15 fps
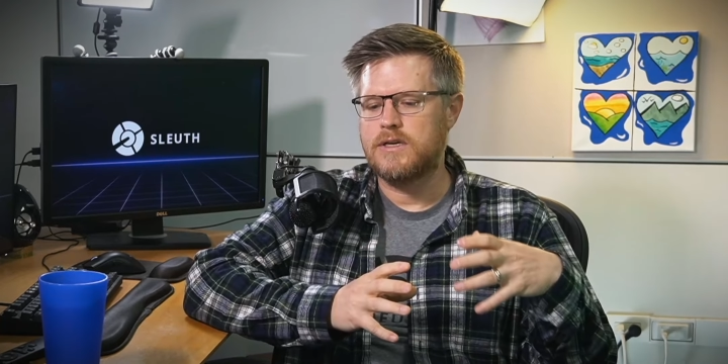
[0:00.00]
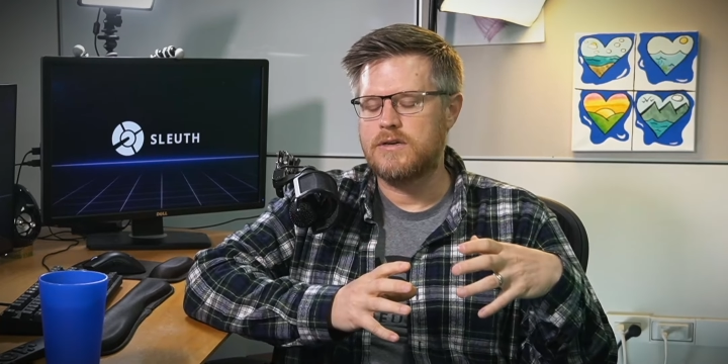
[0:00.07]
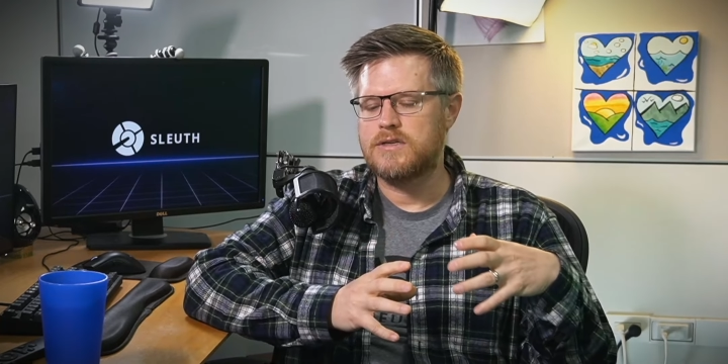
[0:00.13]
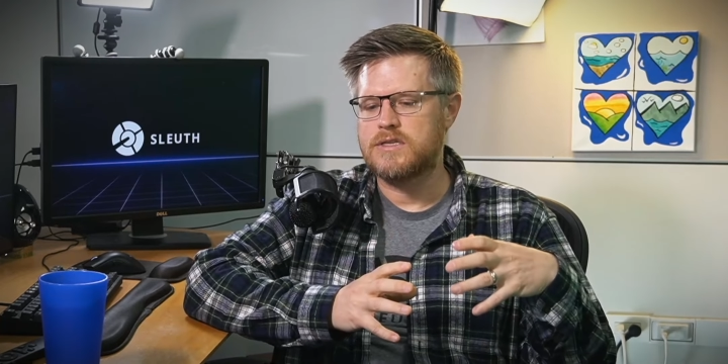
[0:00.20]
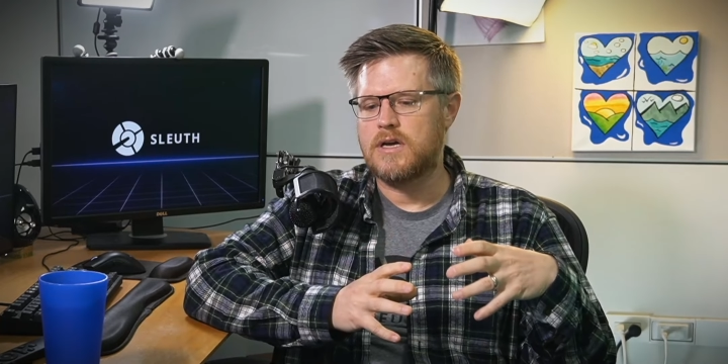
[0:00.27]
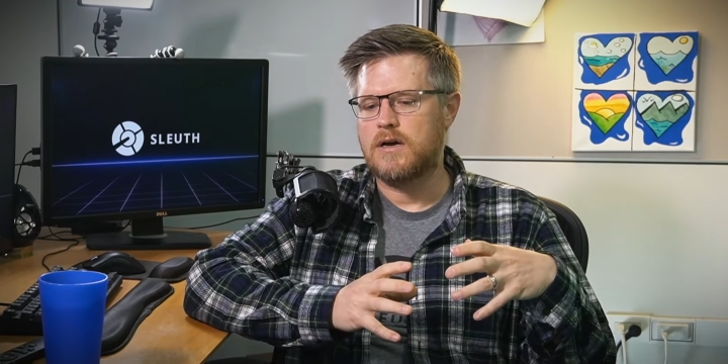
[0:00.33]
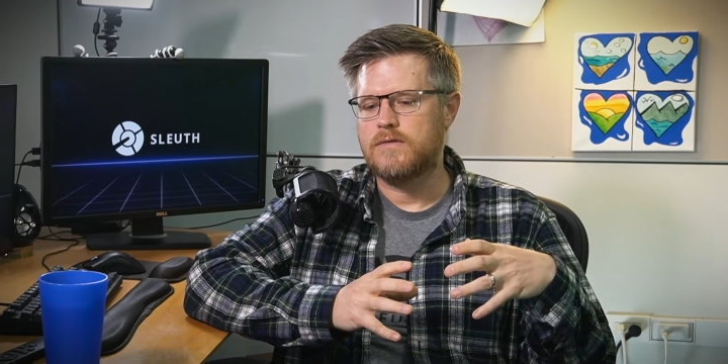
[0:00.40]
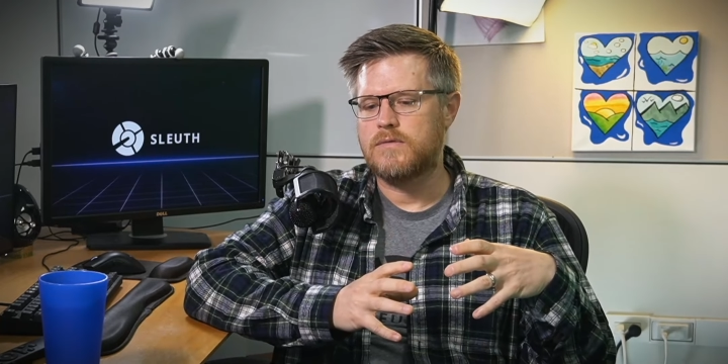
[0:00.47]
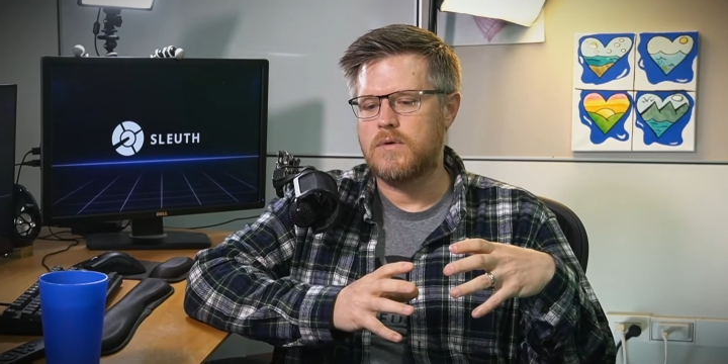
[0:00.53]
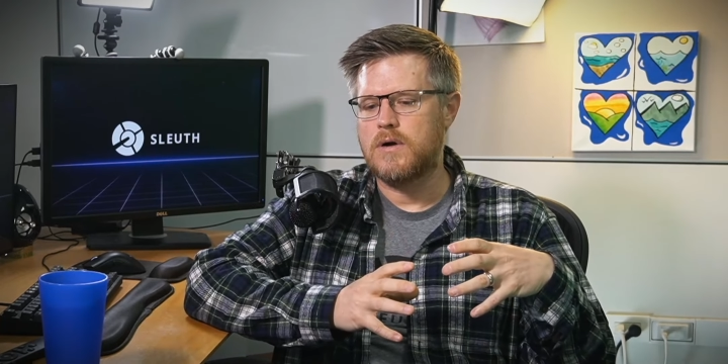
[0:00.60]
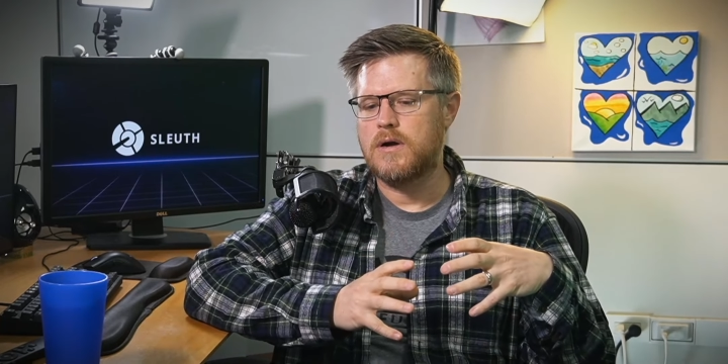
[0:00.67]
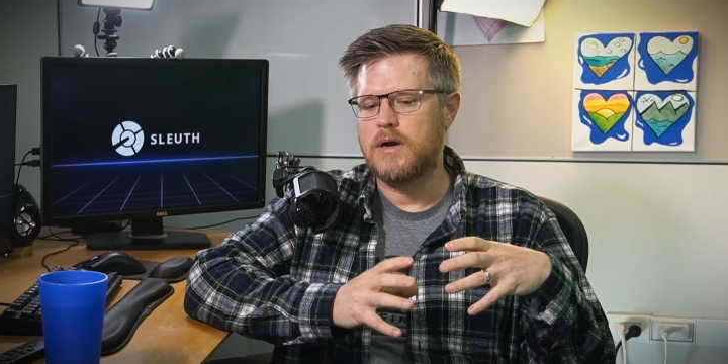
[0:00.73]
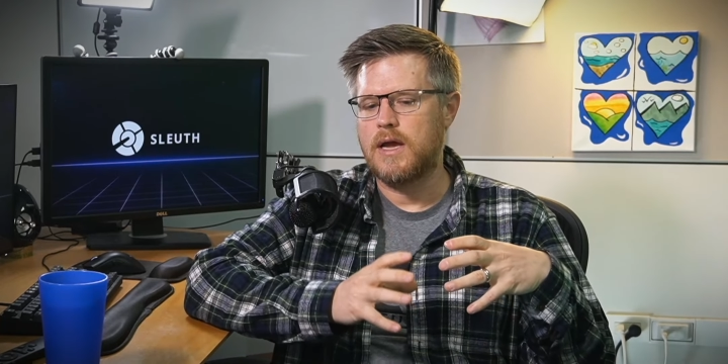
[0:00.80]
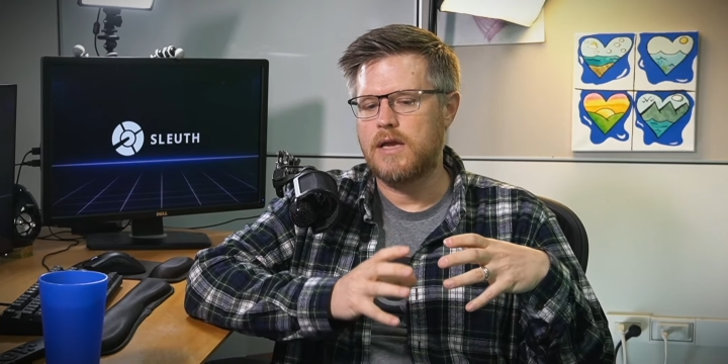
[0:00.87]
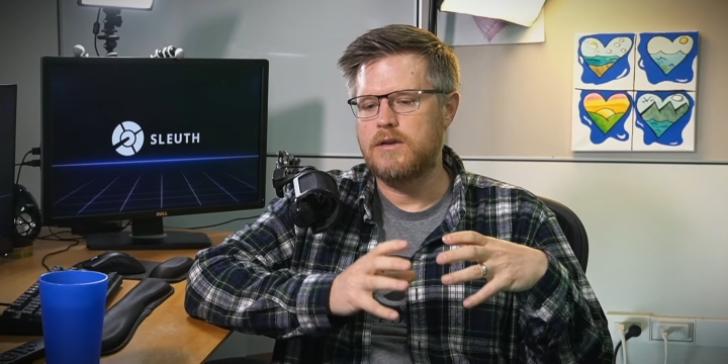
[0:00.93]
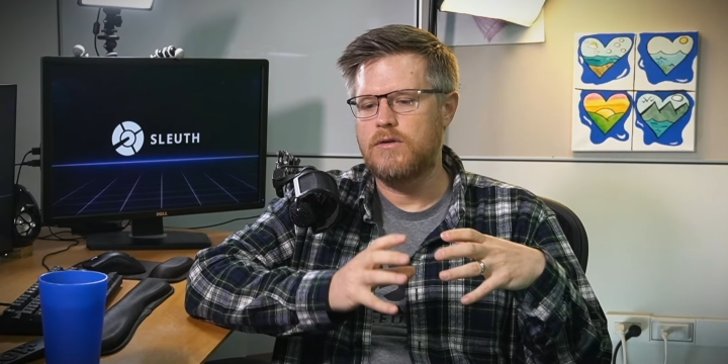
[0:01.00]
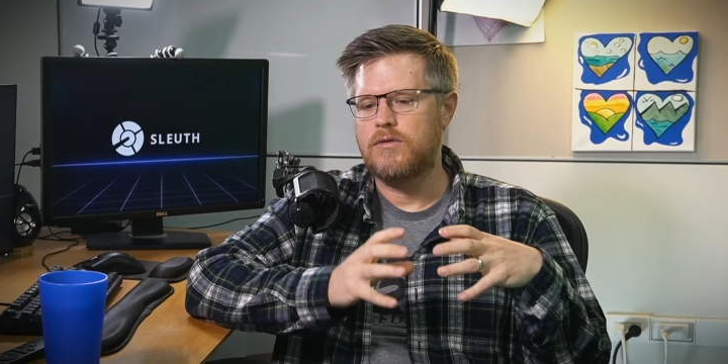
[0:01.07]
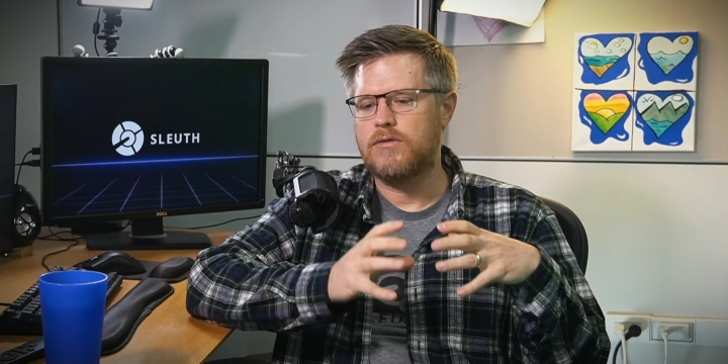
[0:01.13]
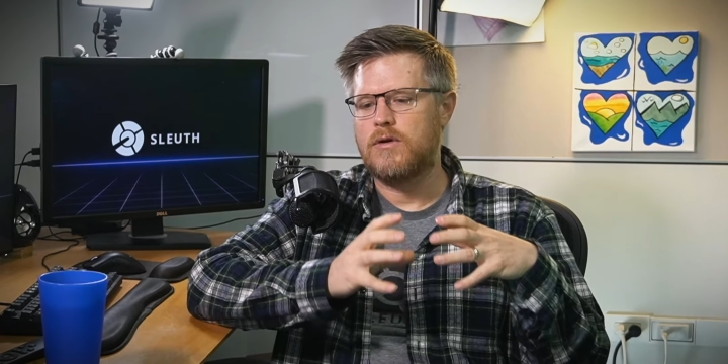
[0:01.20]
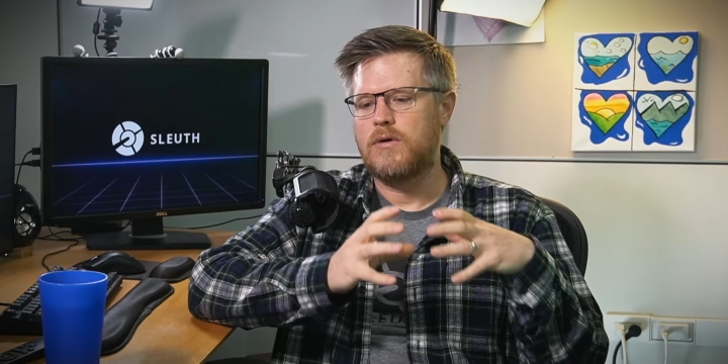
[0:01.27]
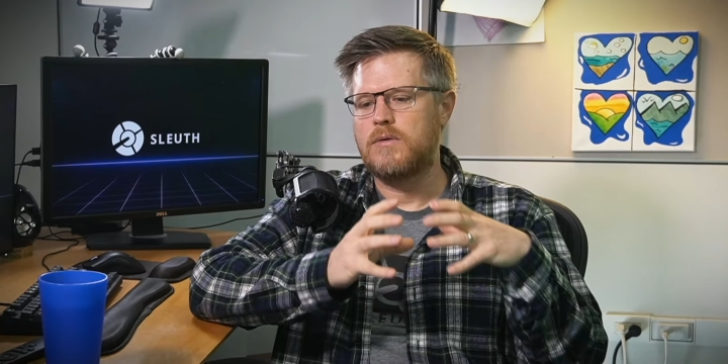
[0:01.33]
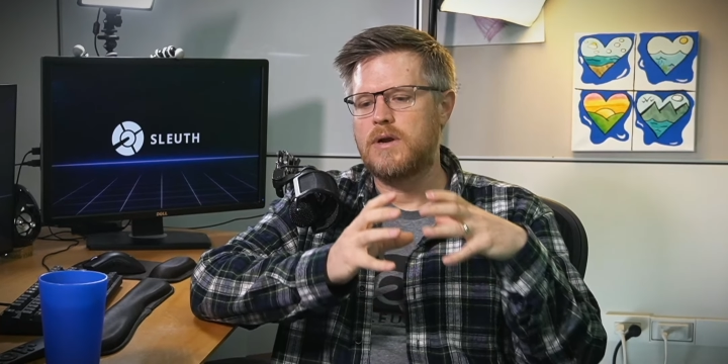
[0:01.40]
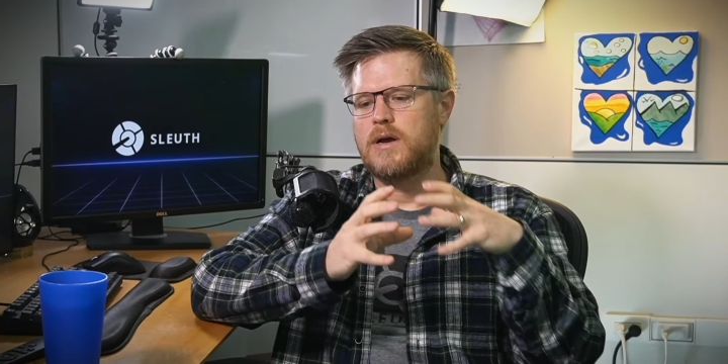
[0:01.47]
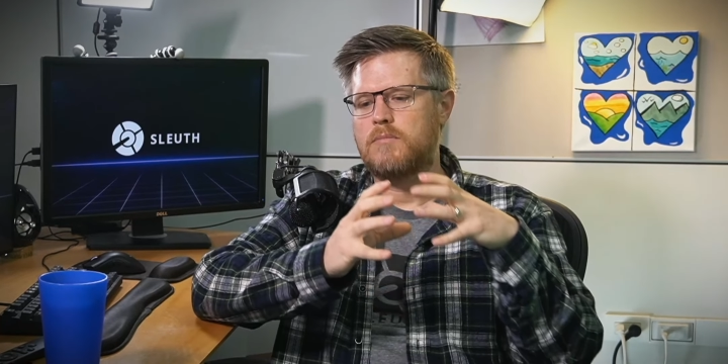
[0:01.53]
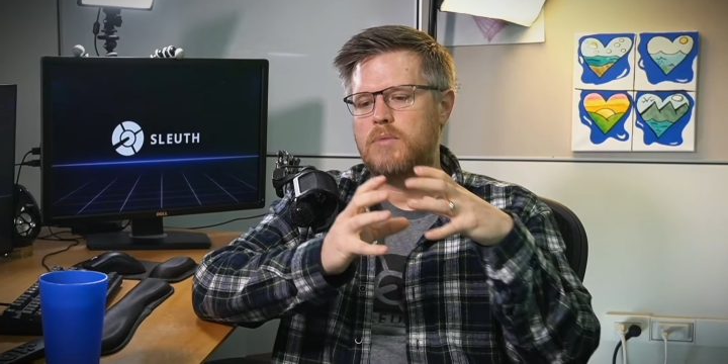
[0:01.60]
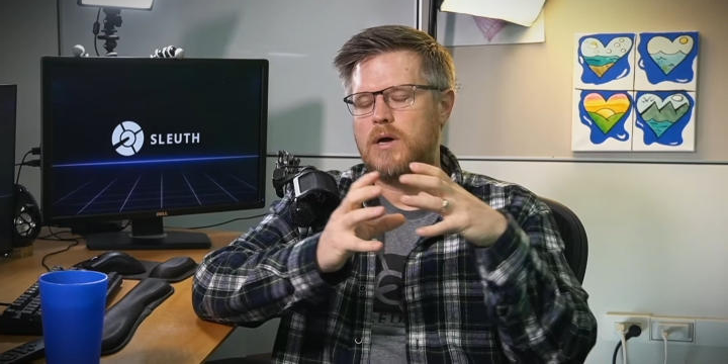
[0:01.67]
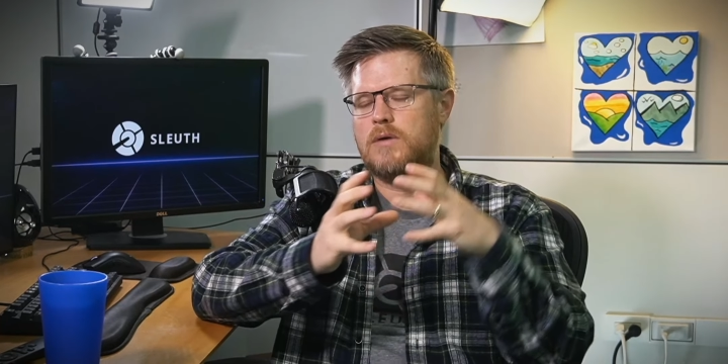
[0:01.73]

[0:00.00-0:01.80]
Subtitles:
of your software and you throw it up